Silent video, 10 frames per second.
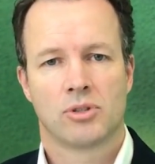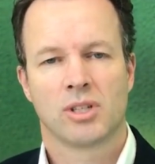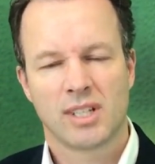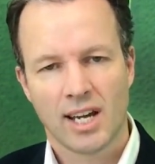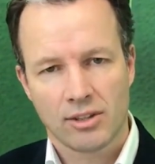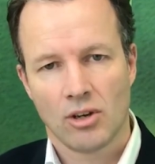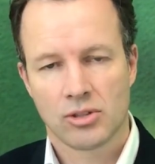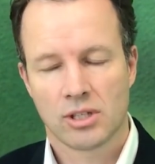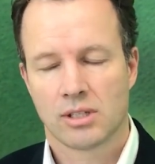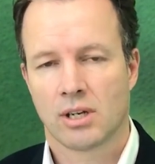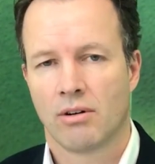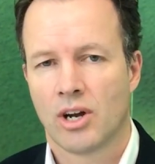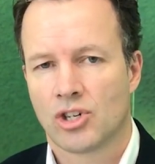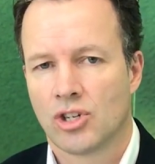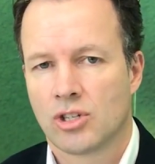To take those
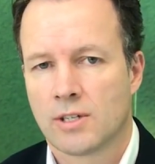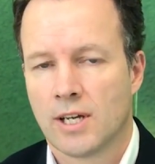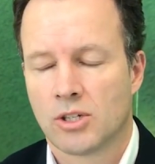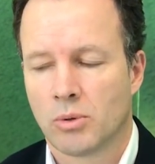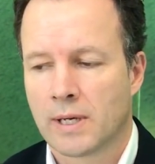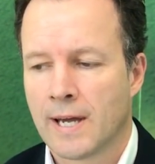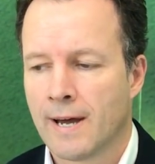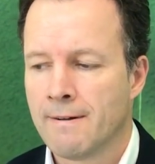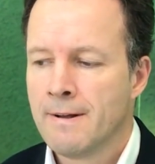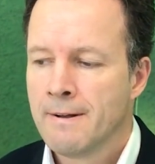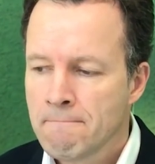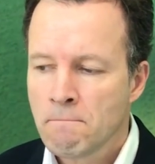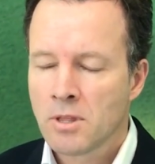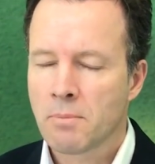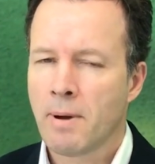considerations into account.
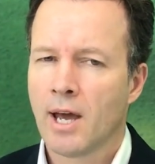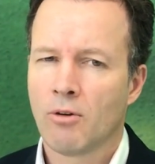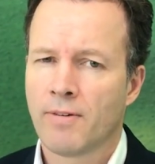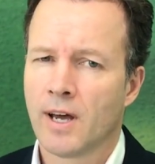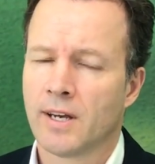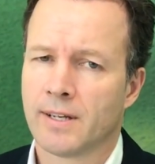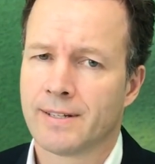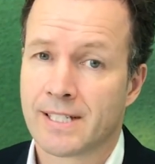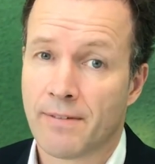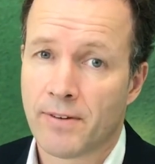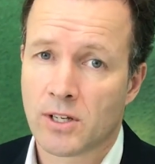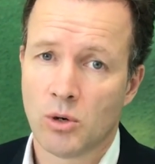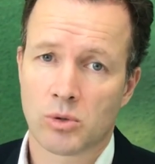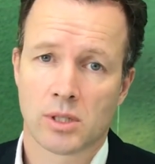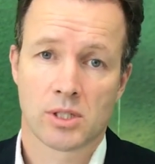The panel found it
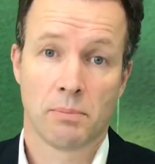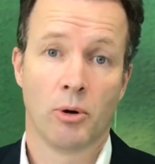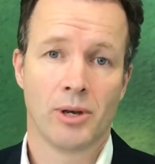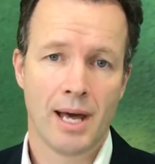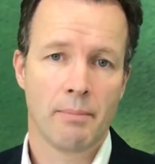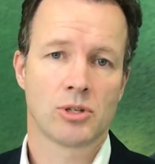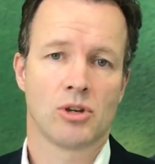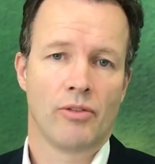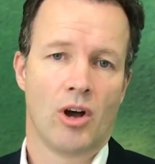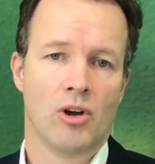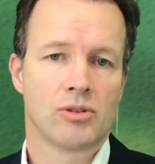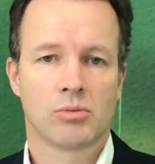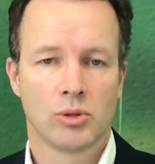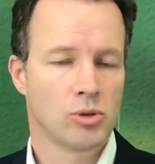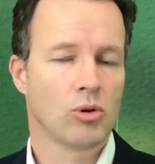difficult to put numbers on
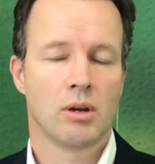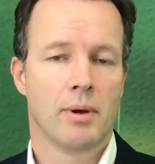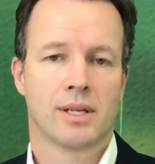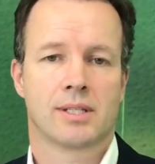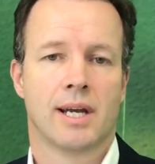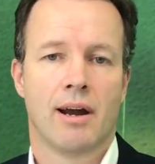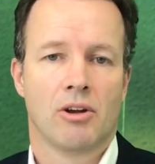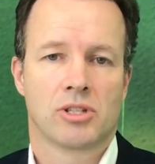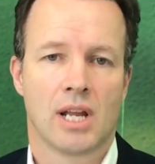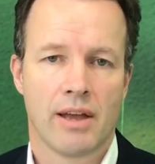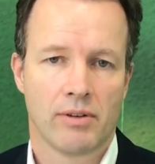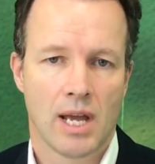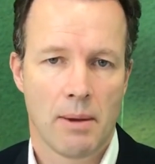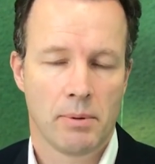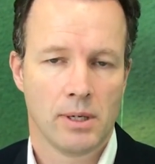those. We're talking about scenarios that haven't
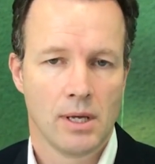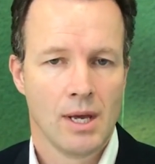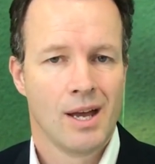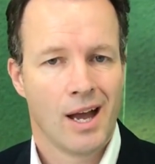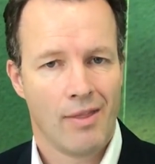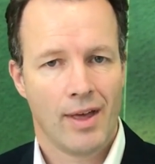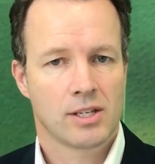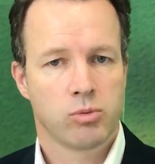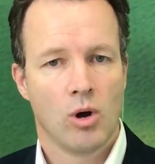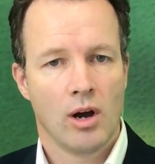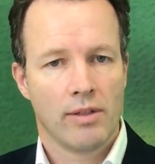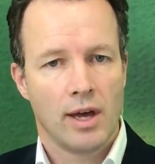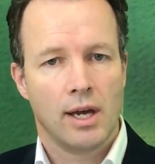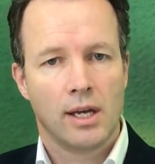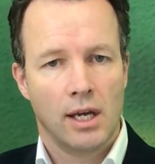happened, and that's why
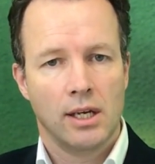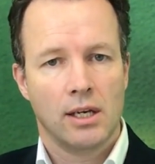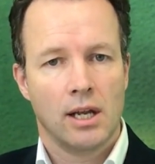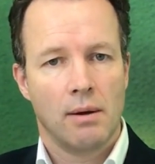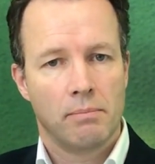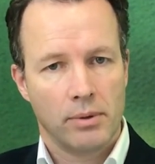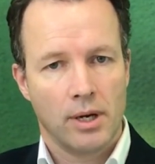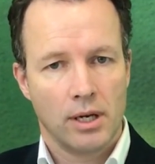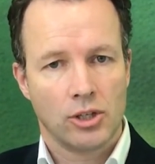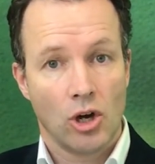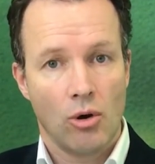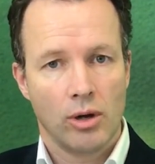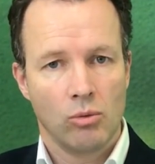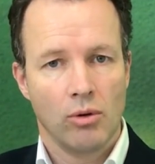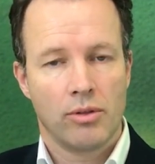they ended up
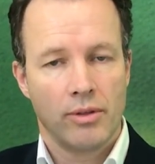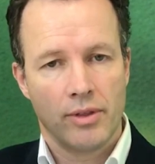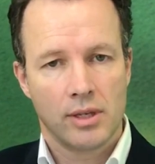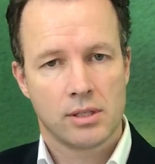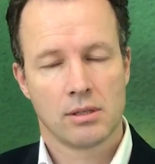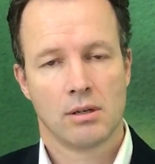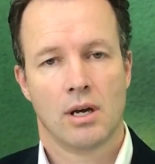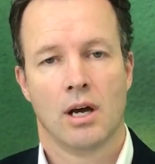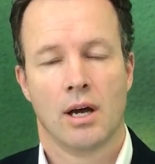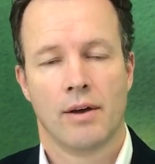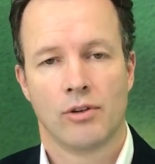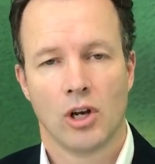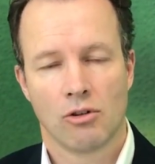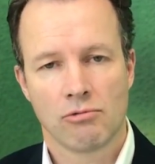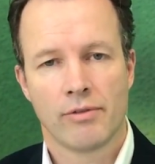going with this, if you
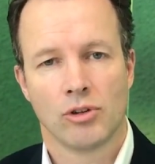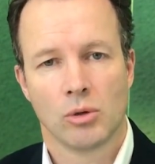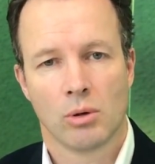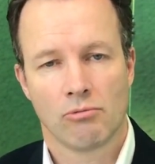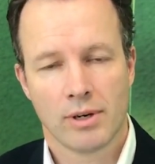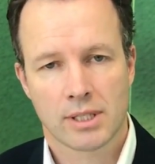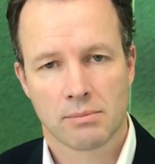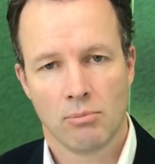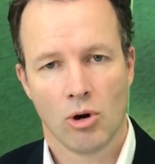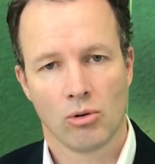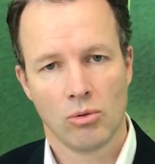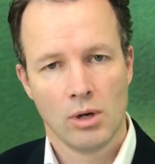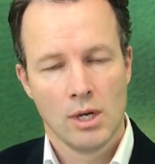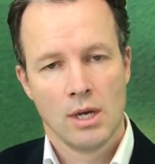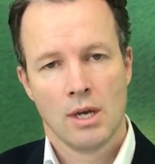like, revenue at risk model